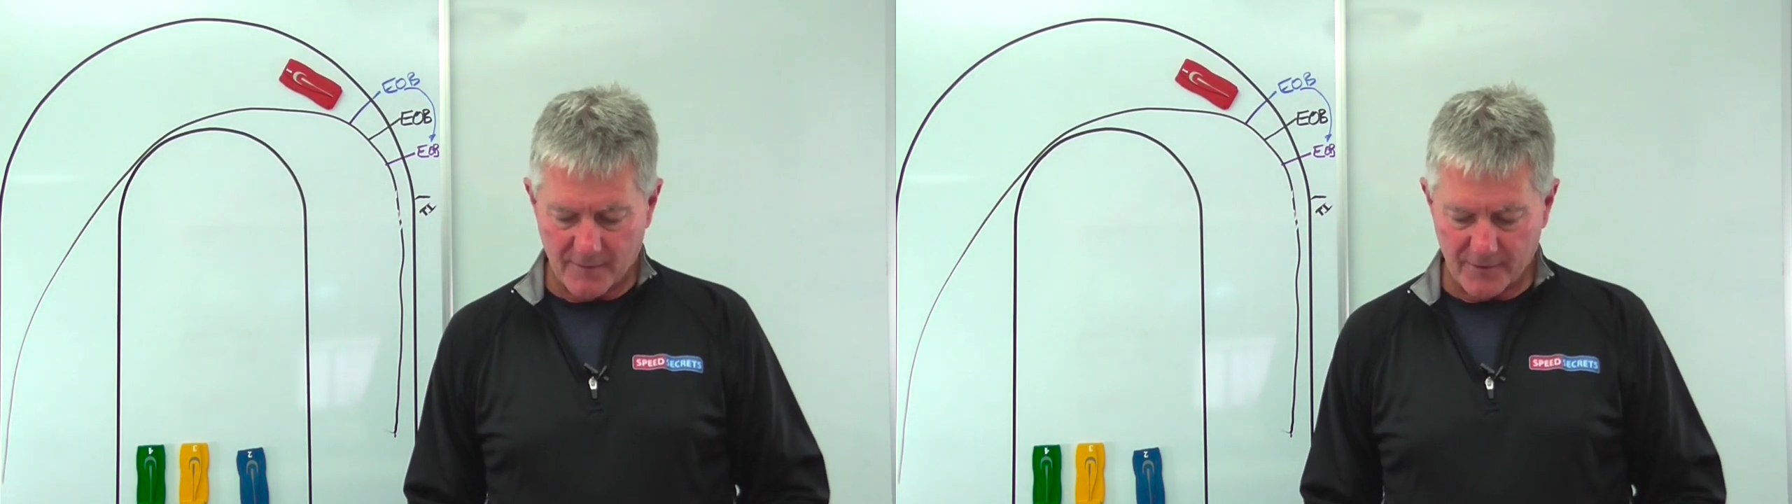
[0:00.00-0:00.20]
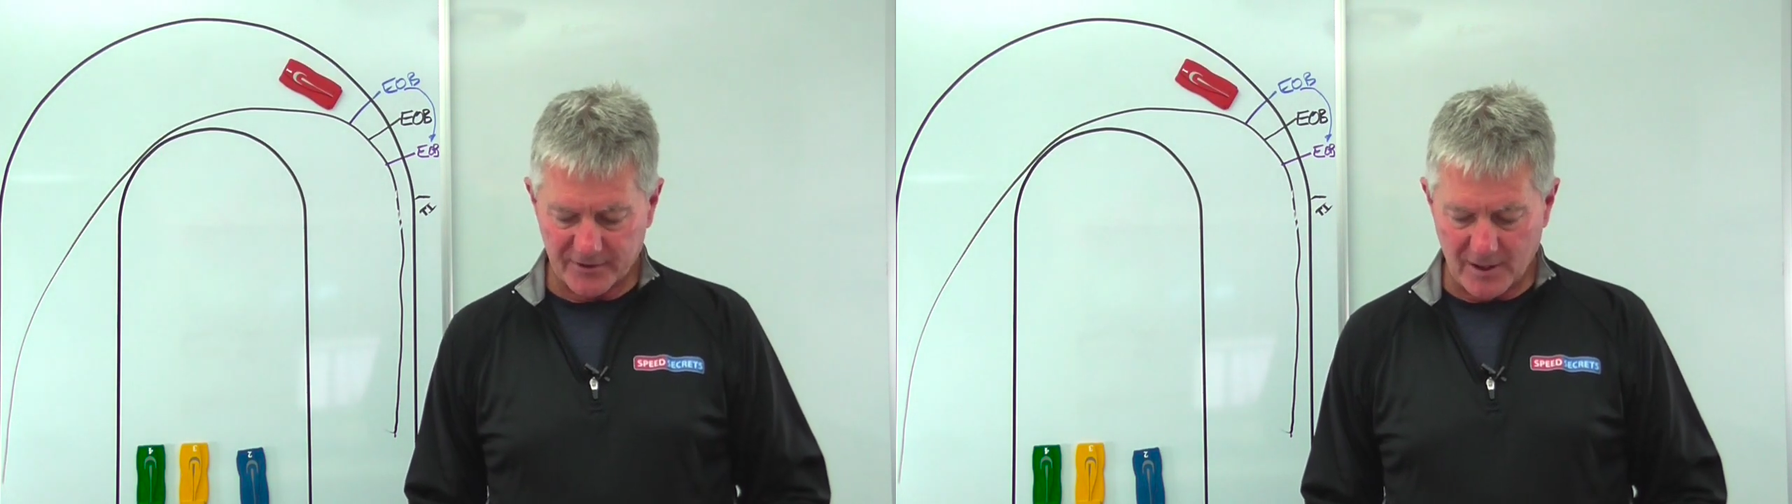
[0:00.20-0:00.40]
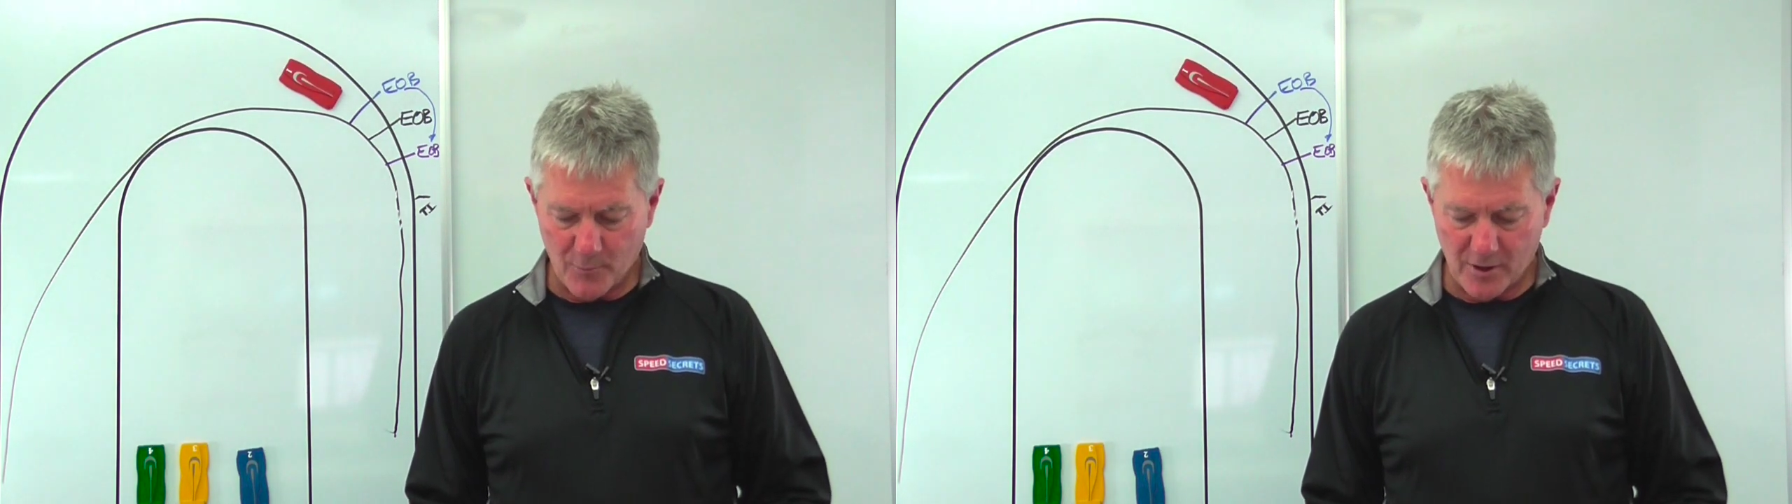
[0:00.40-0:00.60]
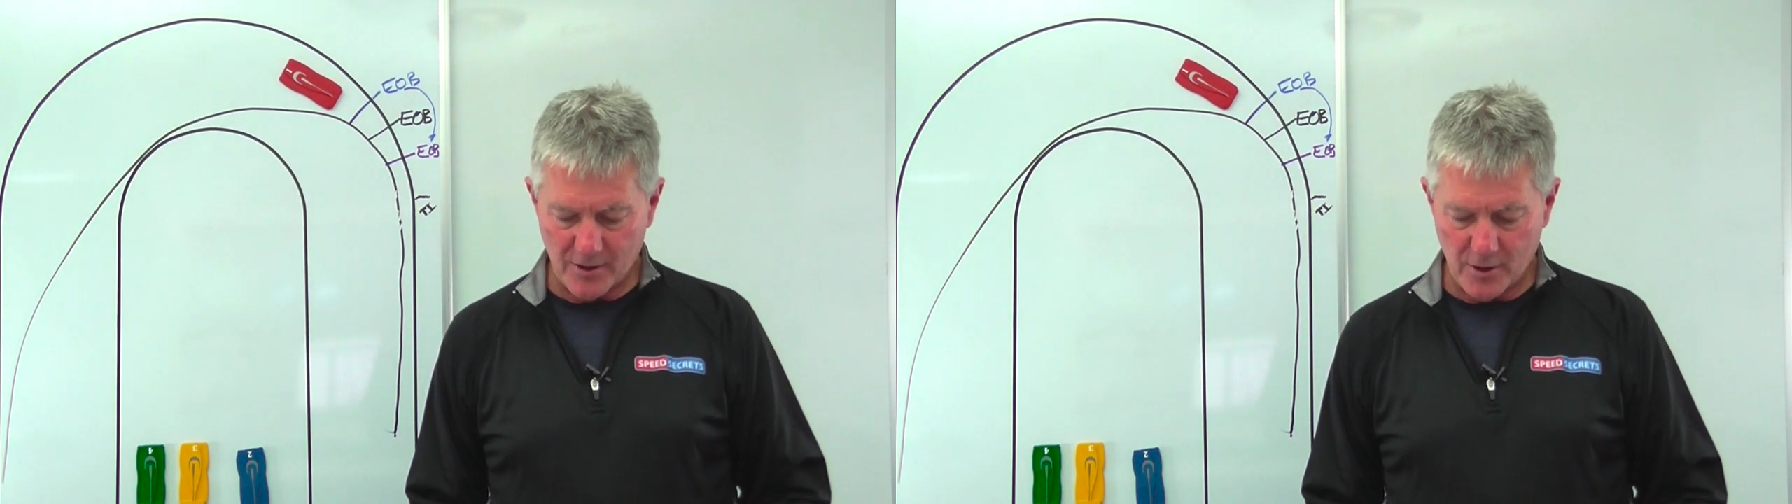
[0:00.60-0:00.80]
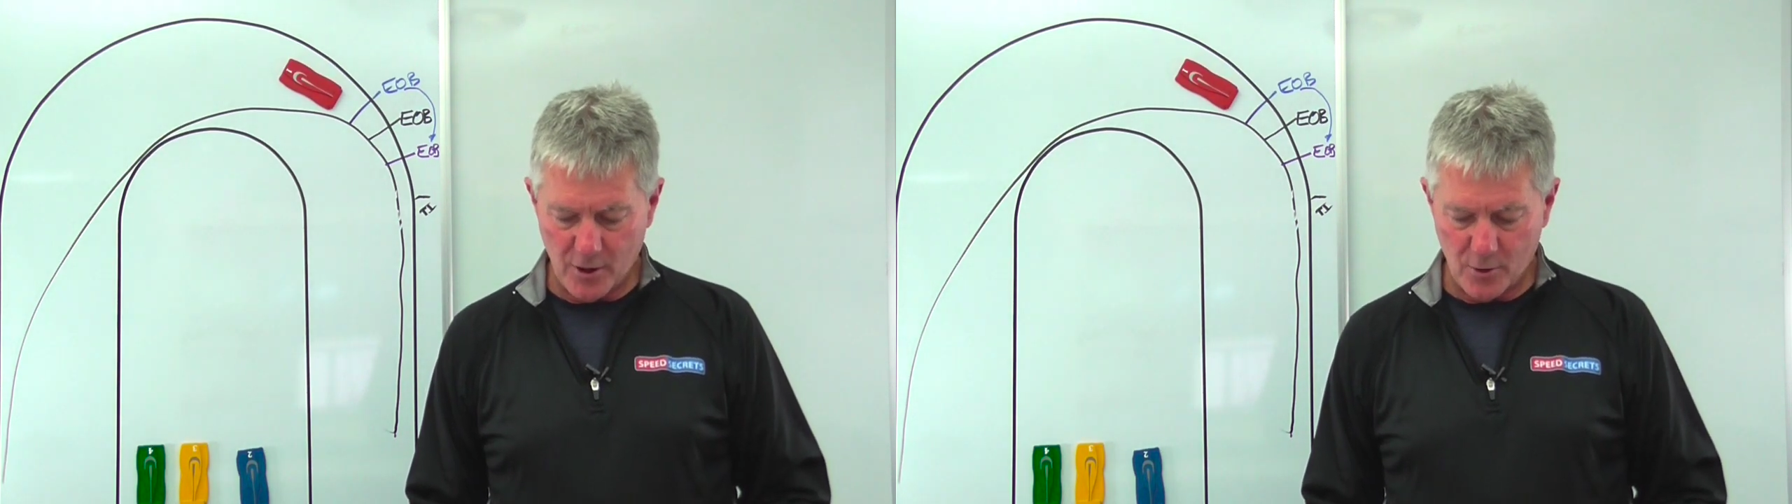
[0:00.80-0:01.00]
for
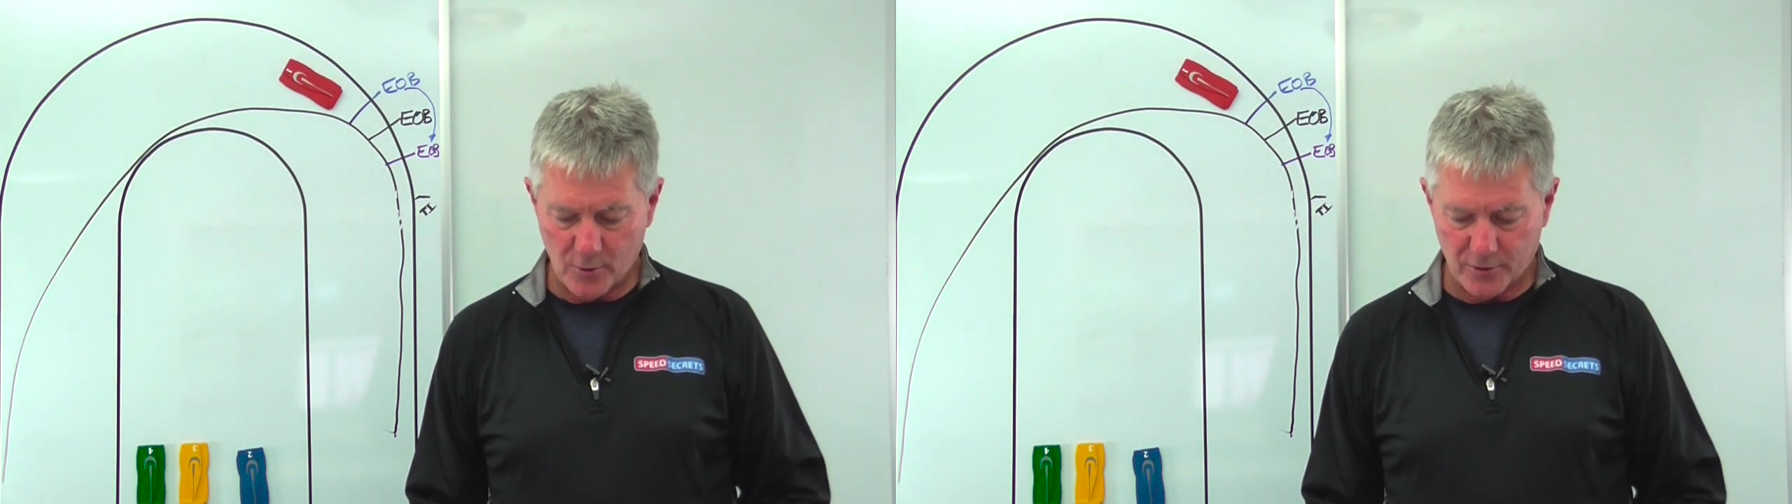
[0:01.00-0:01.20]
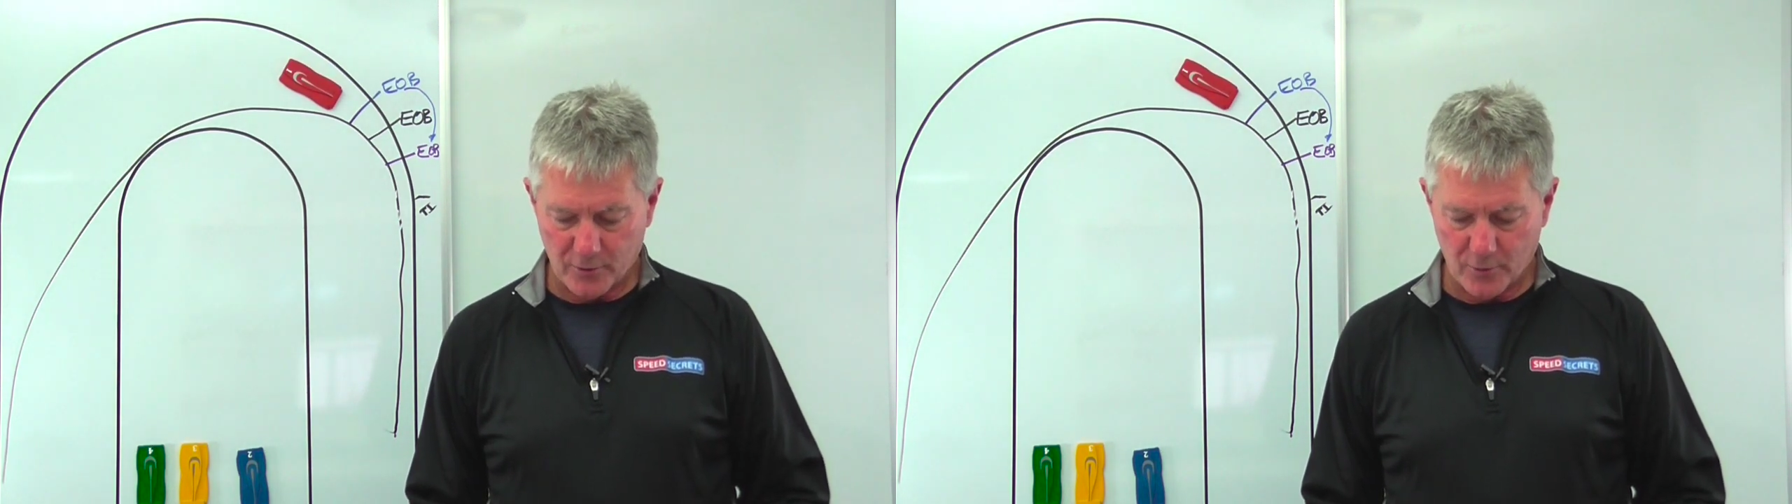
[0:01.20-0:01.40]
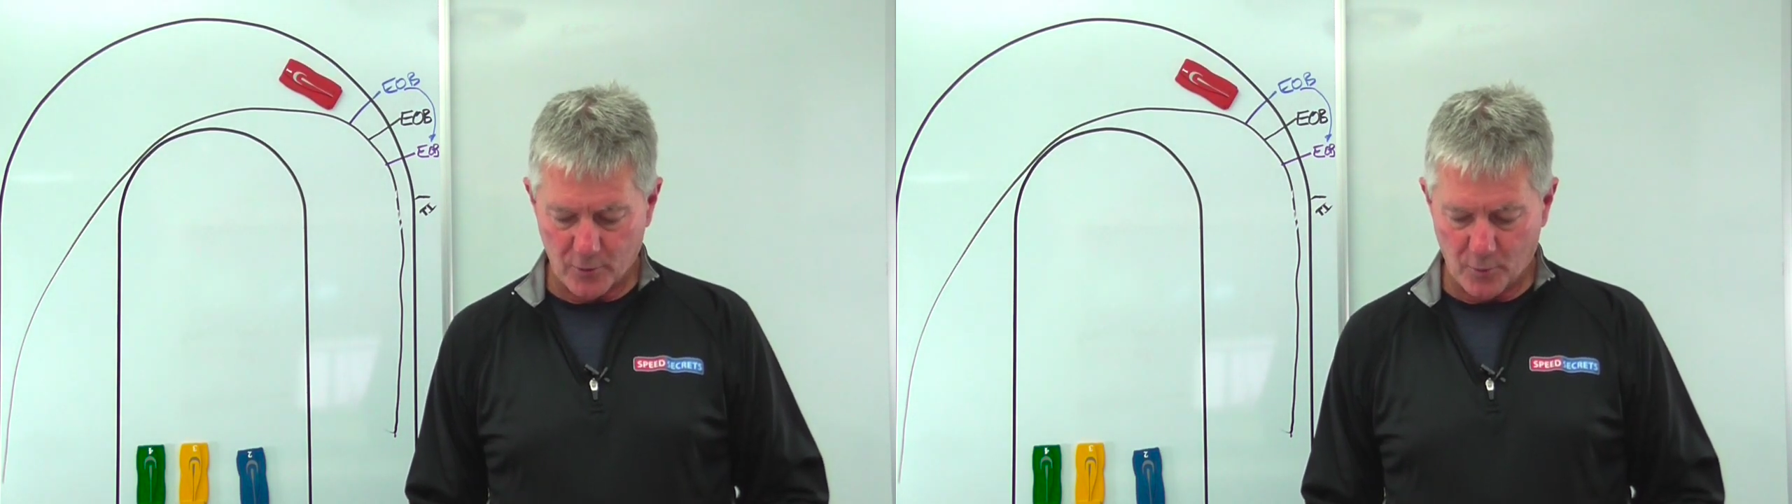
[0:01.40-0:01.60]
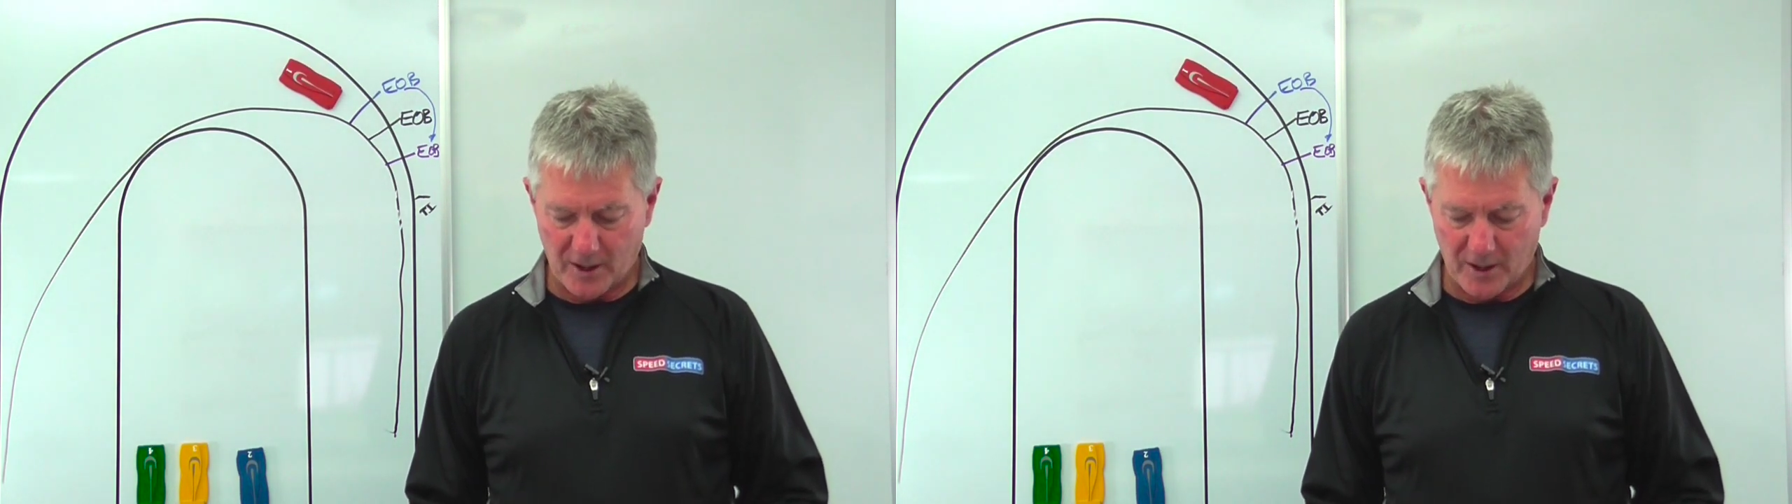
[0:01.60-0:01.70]
someone new to